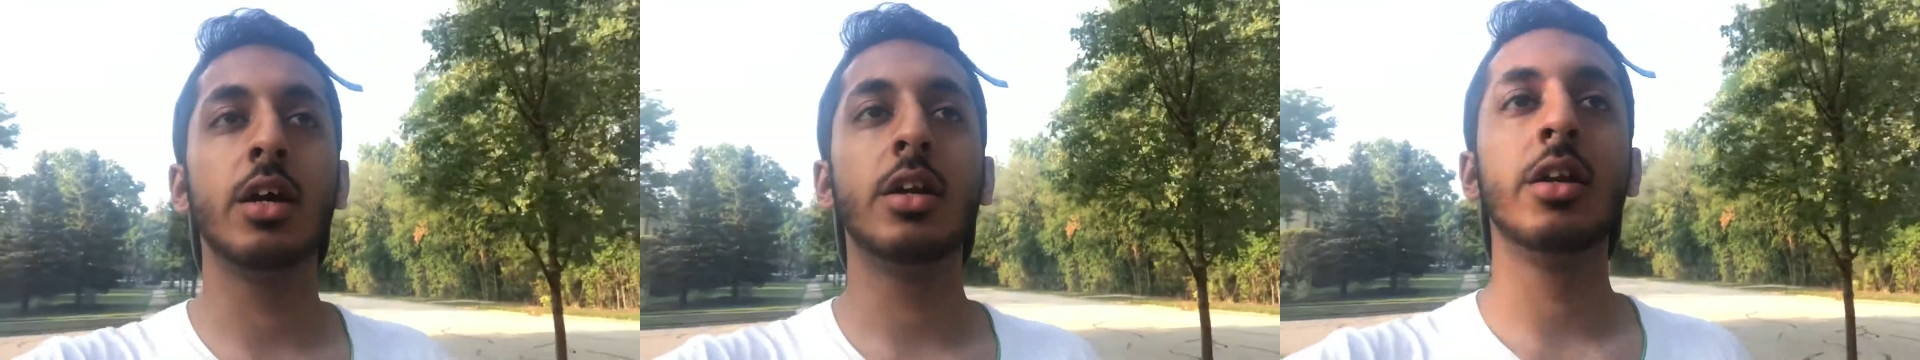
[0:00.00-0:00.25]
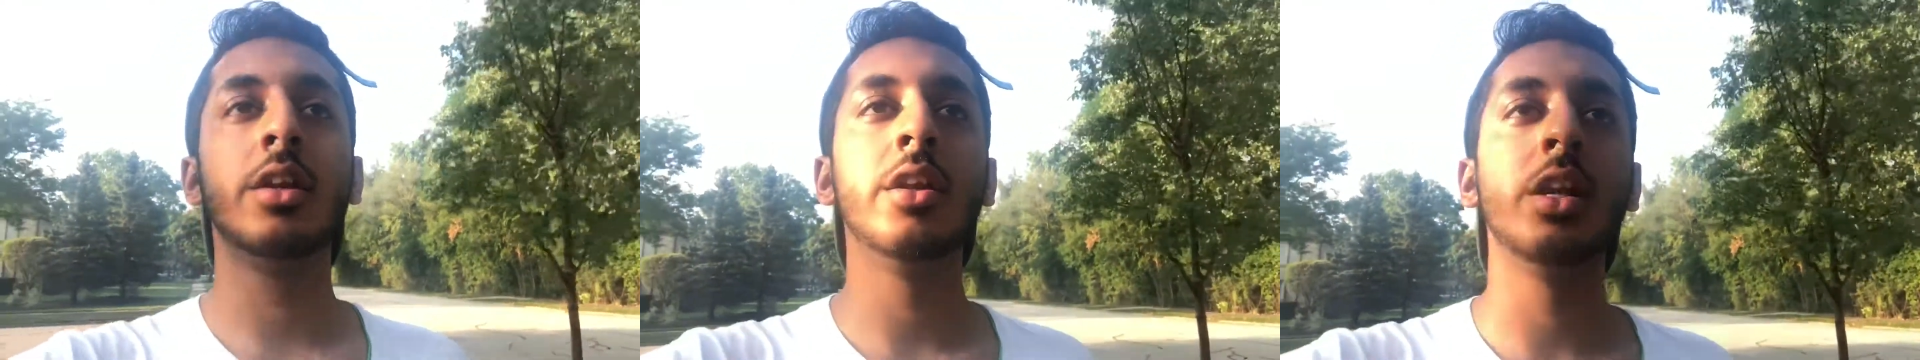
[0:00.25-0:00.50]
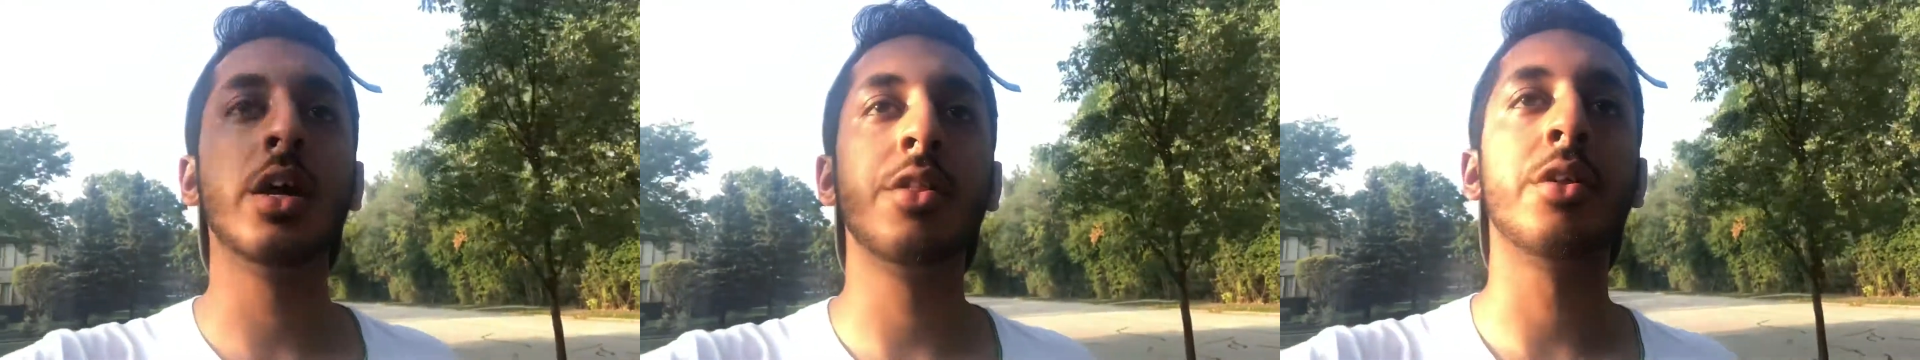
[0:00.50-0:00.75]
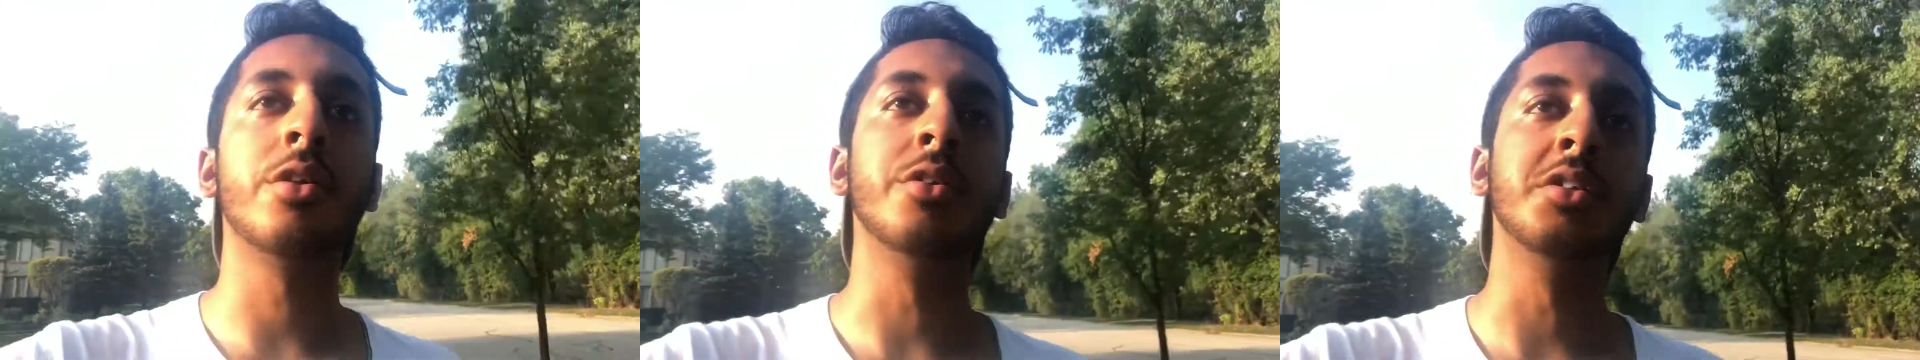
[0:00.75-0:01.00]

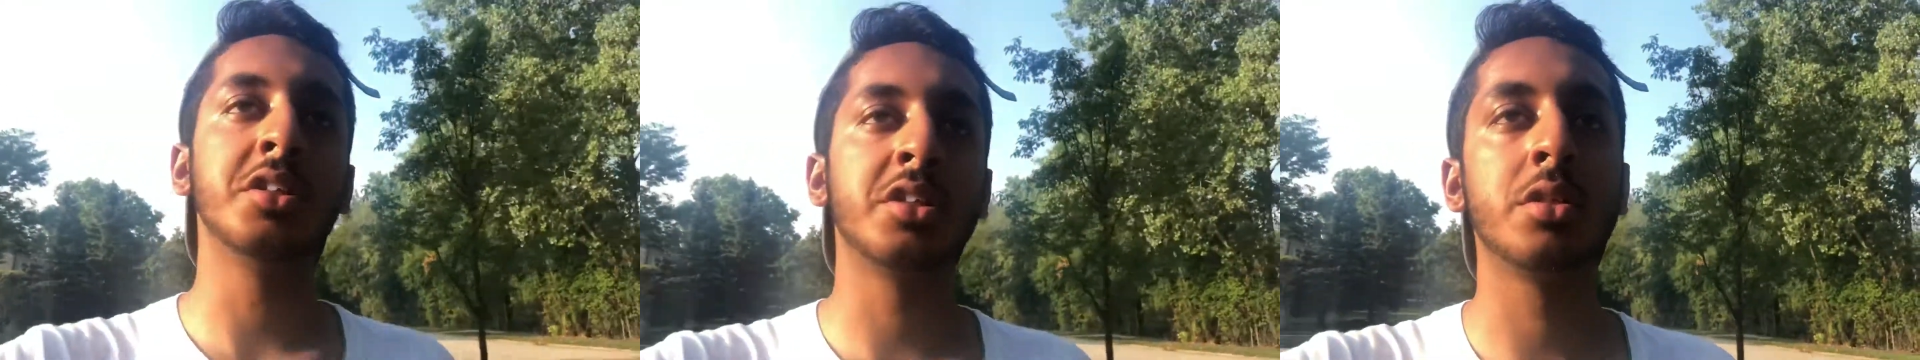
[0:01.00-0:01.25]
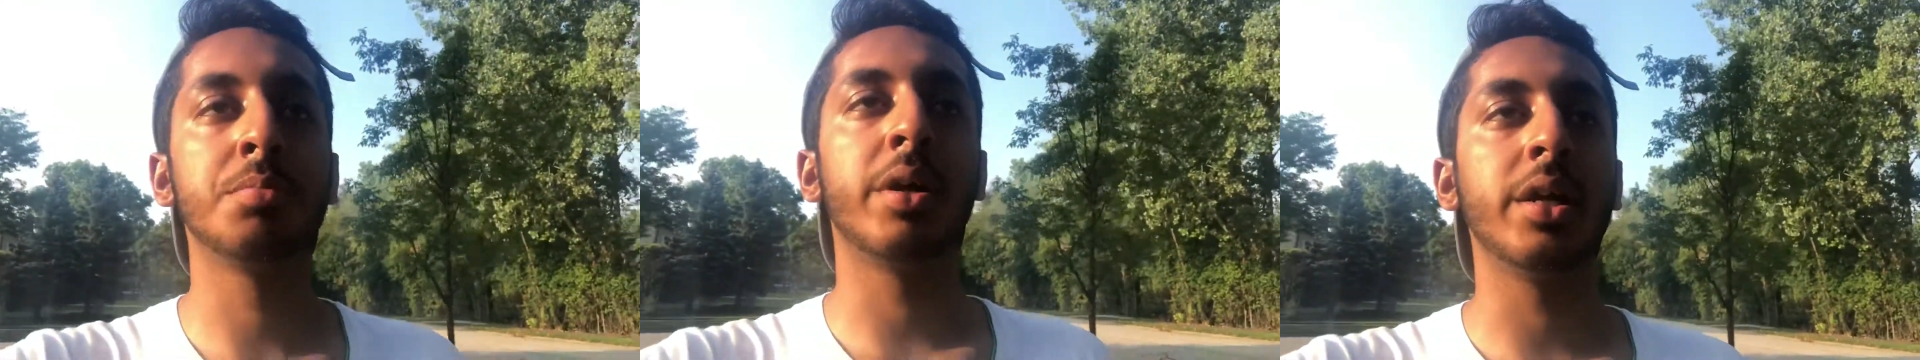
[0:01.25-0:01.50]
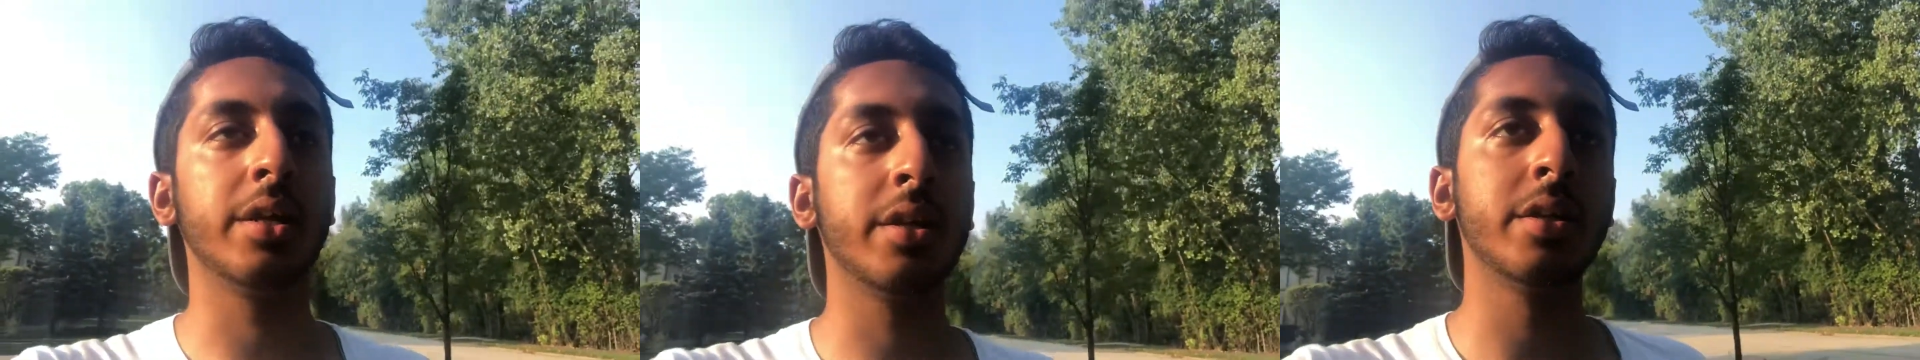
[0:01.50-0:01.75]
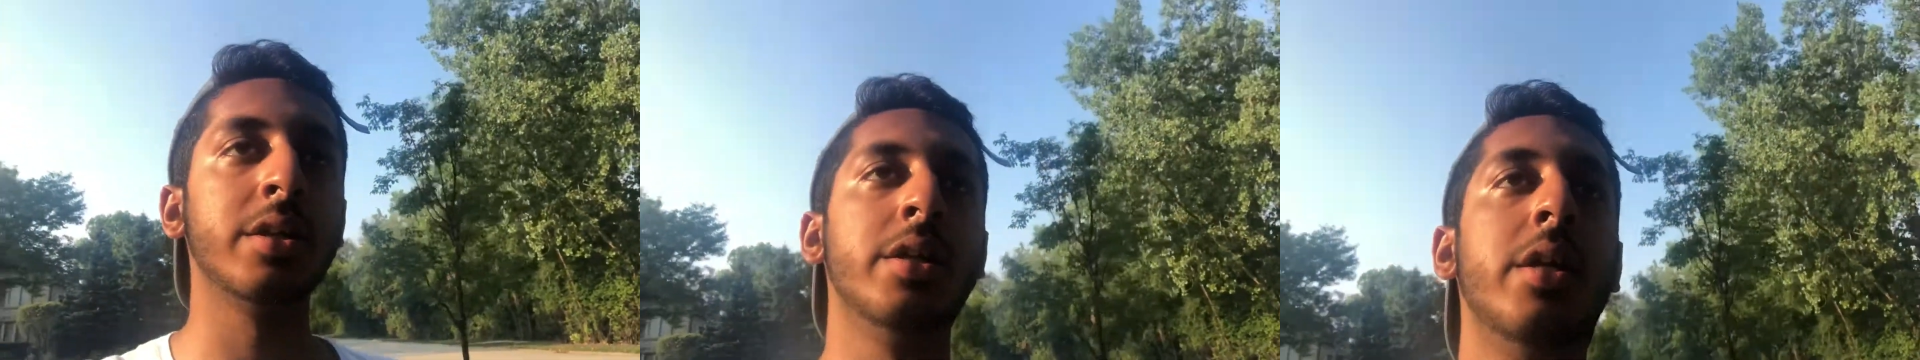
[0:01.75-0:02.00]
another spike